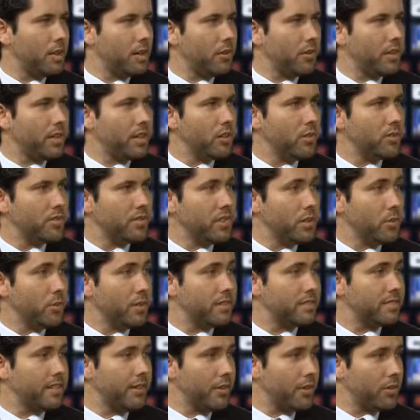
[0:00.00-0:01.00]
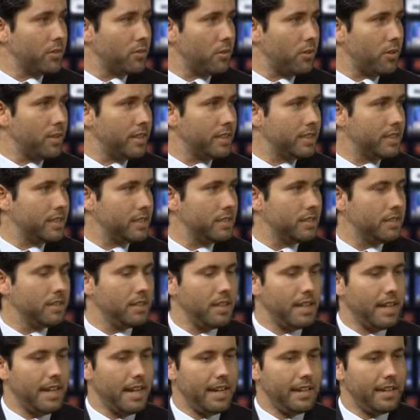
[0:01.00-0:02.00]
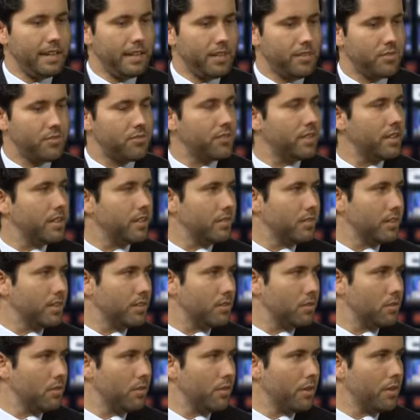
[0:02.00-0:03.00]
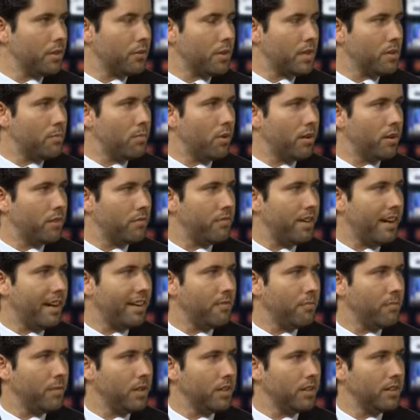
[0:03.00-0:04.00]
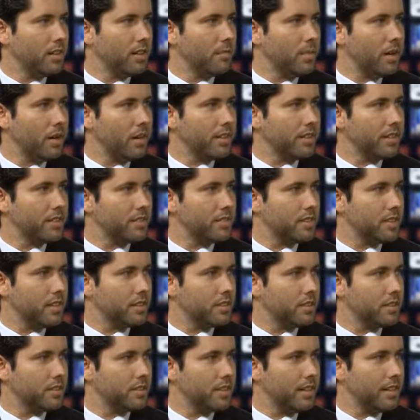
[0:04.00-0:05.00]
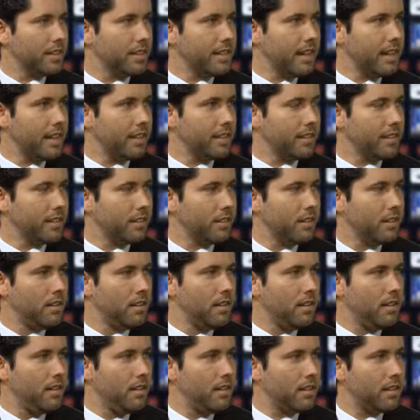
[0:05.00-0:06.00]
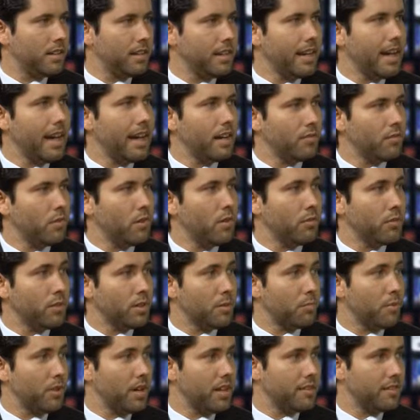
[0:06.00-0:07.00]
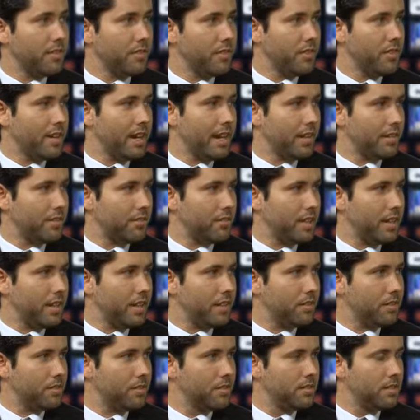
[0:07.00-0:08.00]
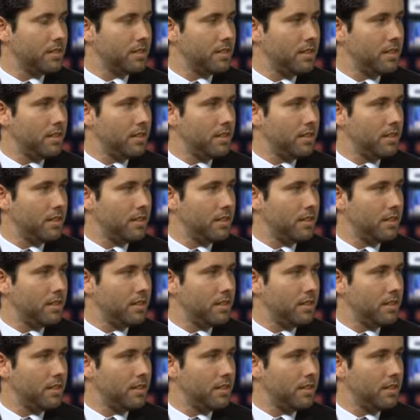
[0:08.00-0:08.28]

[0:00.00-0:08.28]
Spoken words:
Puerto Rico is a U.S. territory, and its citizens, over 3.5 million American citizens on the island, cannot vote for the president of the United States.